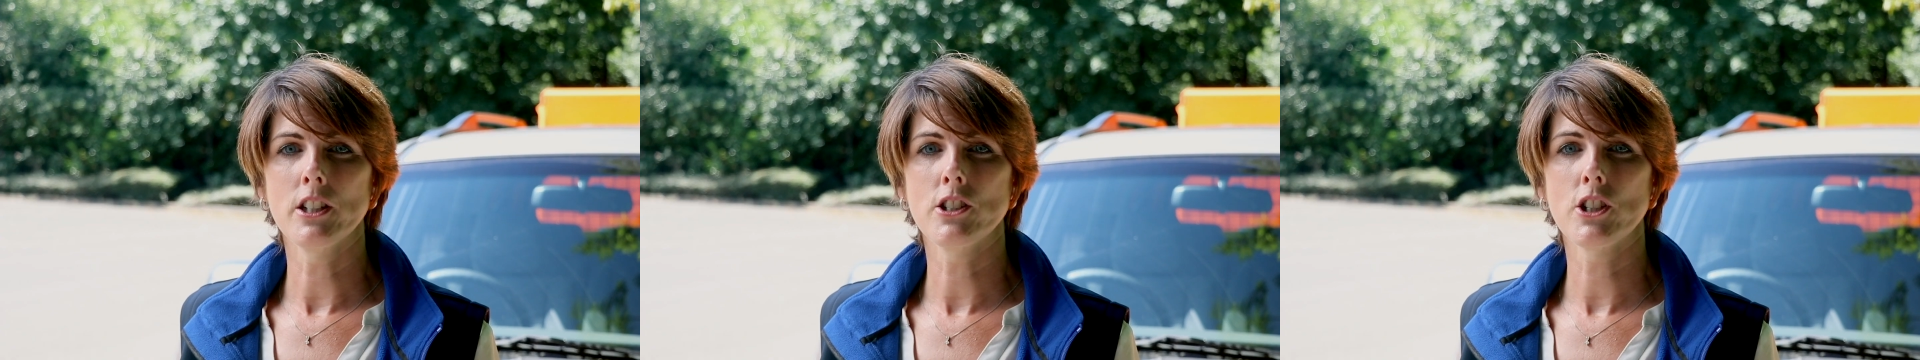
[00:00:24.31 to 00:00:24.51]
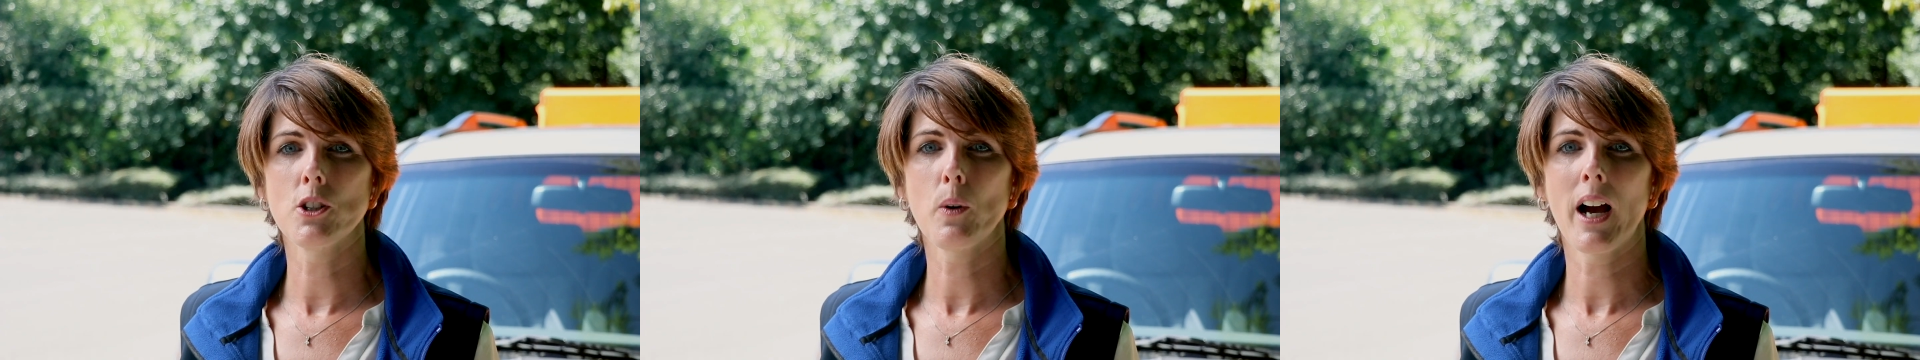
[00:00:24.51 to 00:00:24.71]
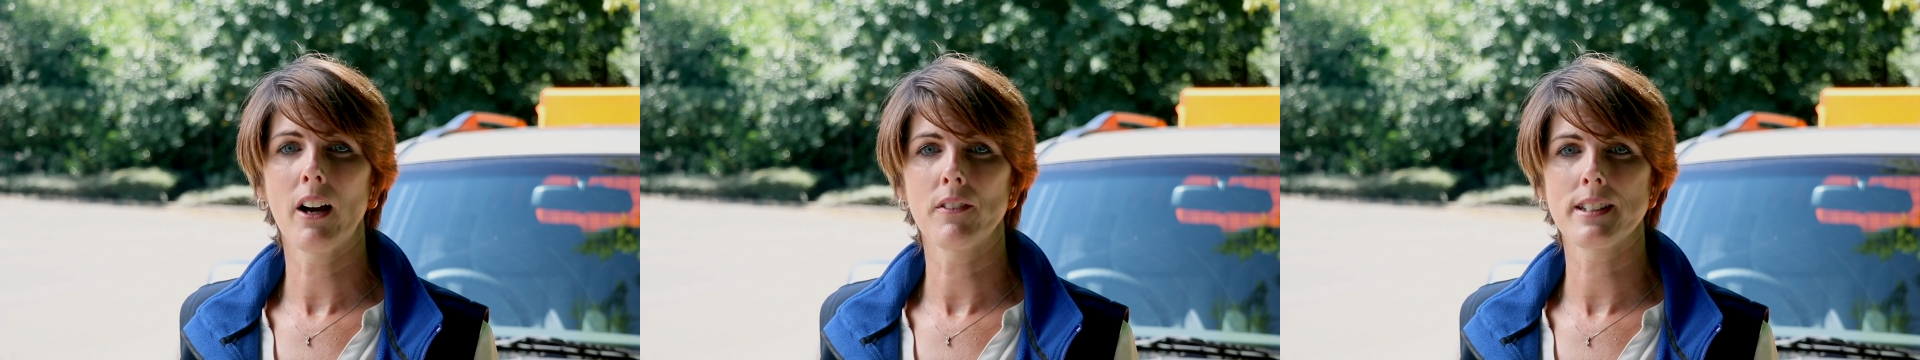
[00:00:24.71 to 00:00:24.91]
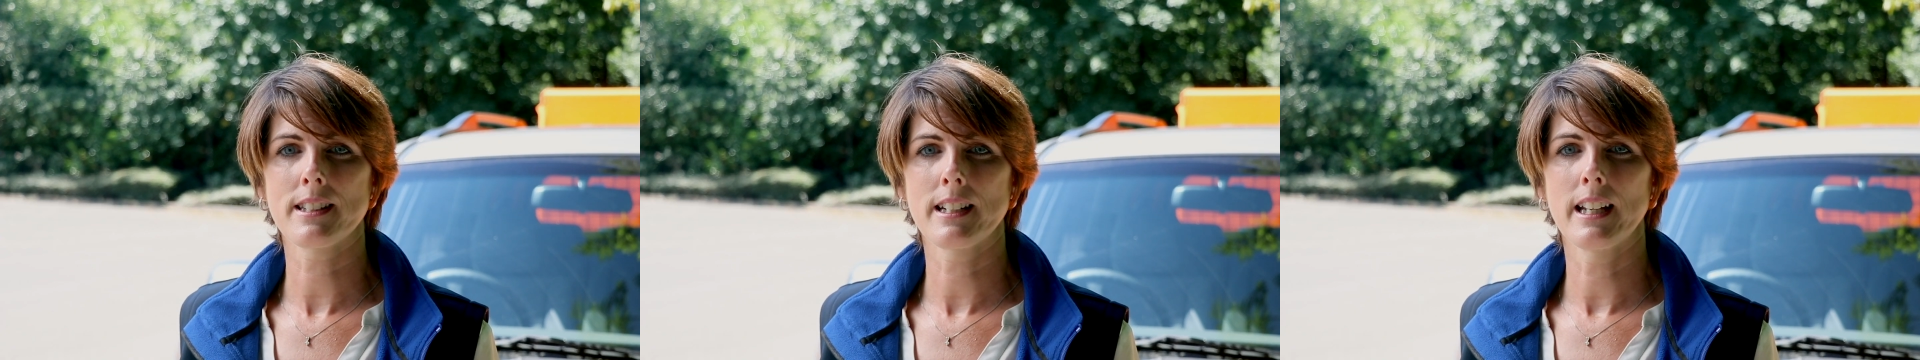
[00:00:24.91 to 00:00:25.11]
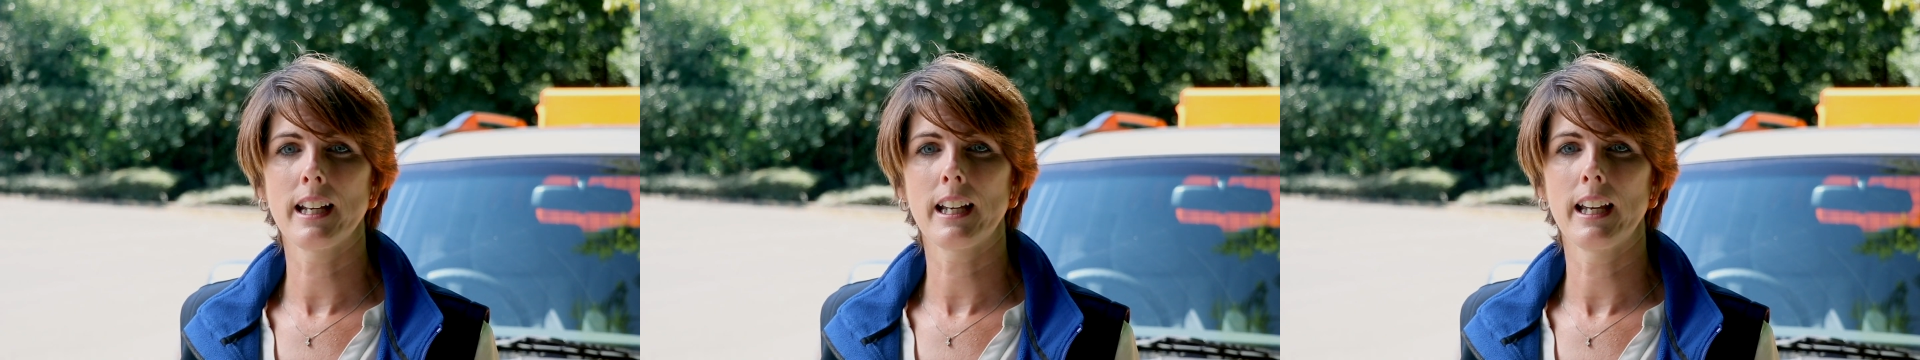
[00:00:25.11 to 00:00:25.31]
do have a
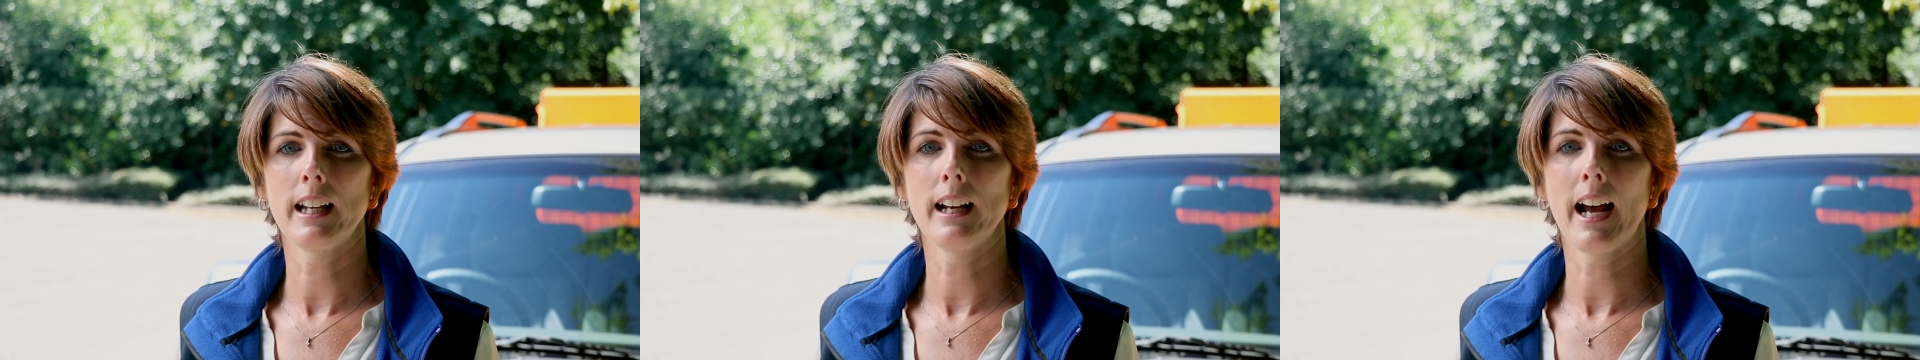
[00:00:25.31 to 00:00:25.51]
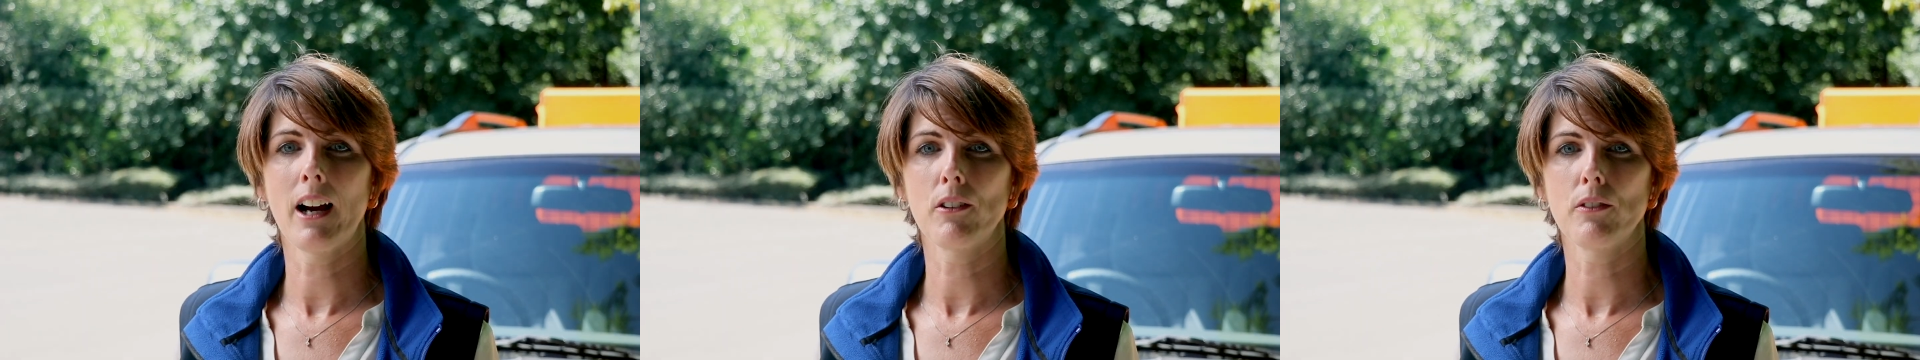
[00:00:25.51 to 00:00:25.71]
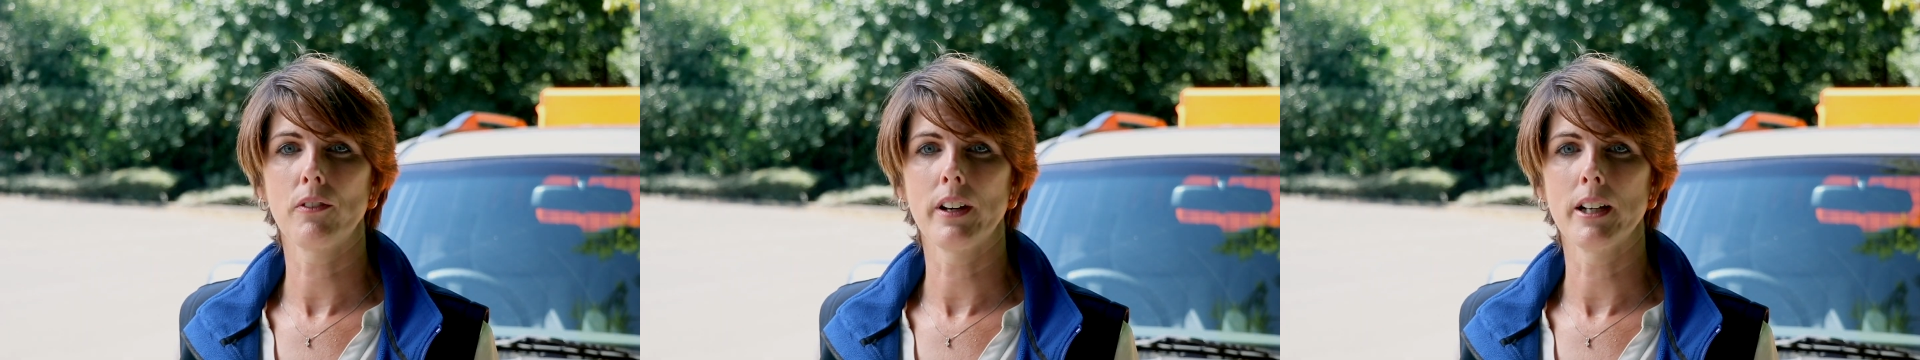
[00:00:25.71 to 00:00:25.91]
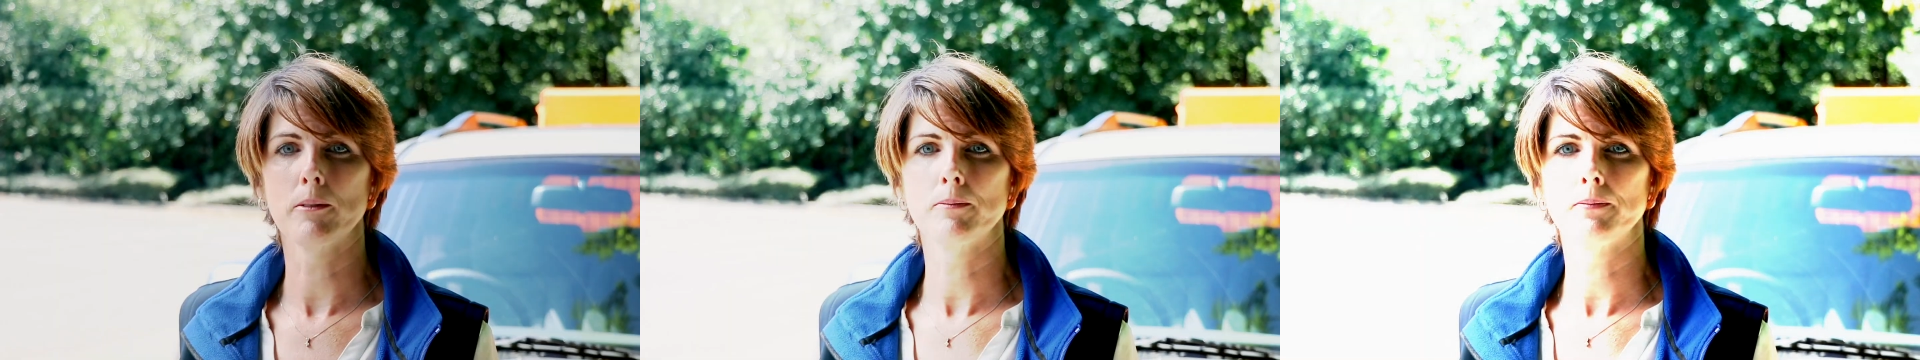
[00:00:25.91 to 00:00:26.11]
snaking outfit.